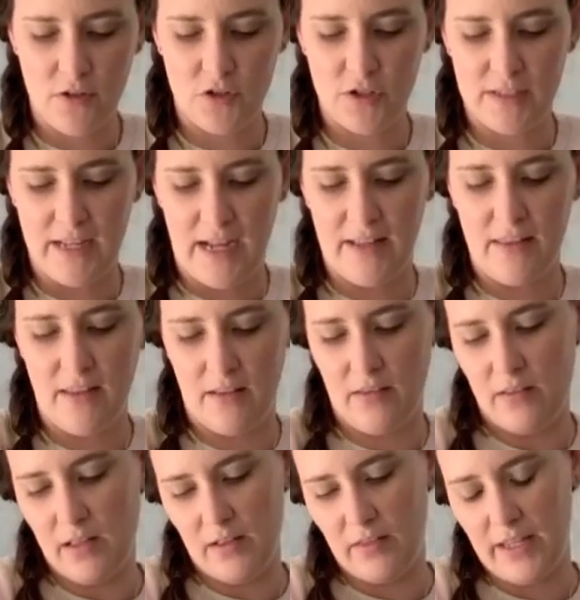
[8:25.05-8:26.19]
just add
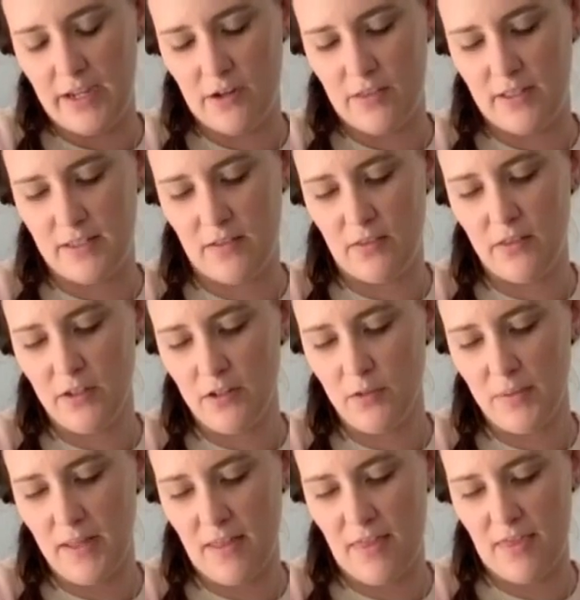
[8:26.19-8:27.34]
a layer that's a little bit